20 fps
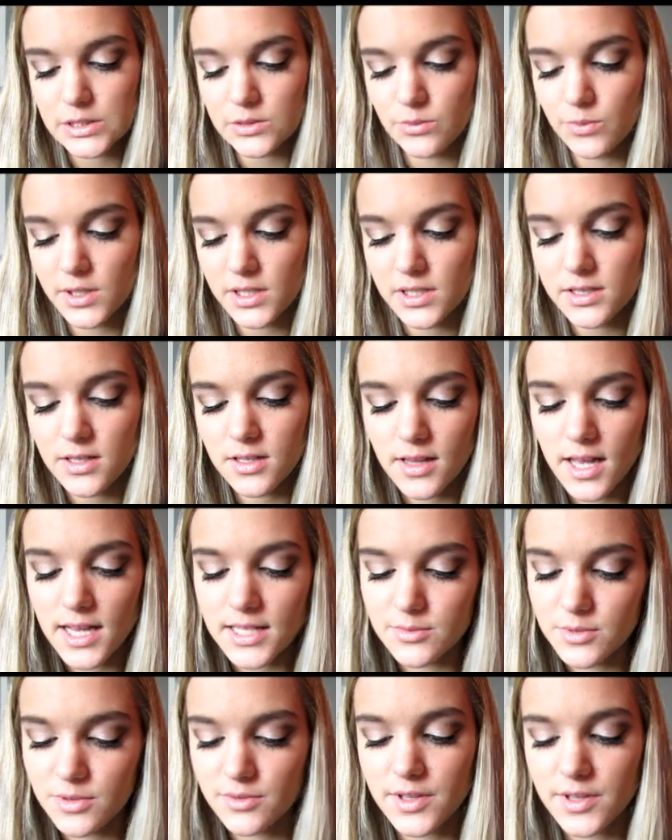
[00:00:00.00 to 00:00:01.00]
what is the
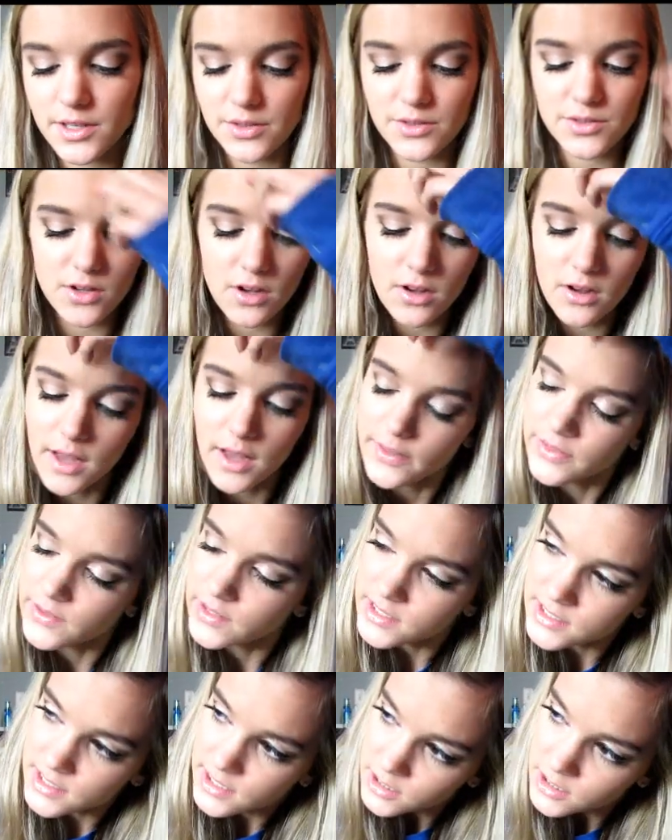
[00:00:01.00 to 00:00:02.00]
last movie that you saw at
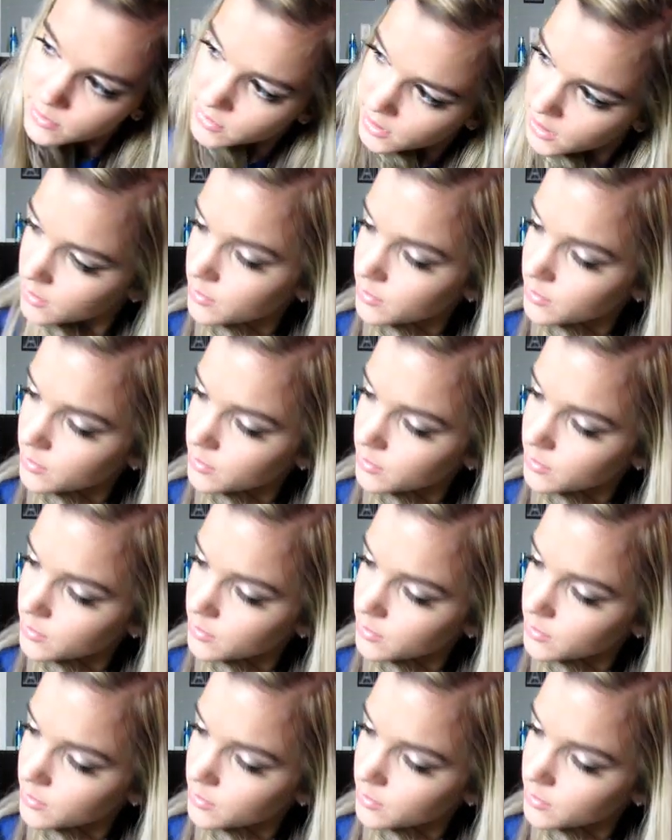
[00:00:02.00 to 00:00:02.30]
the cinema?